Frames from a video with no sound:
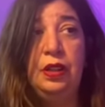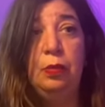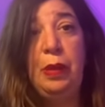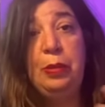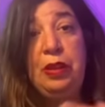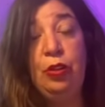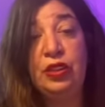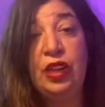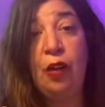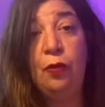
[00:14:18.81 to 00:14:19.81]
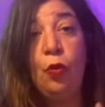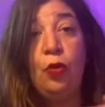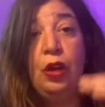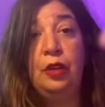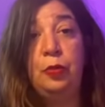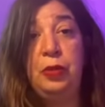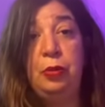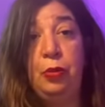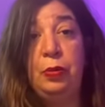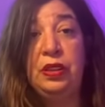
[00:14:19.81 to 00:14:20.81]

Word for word: Maybe yourself or other people,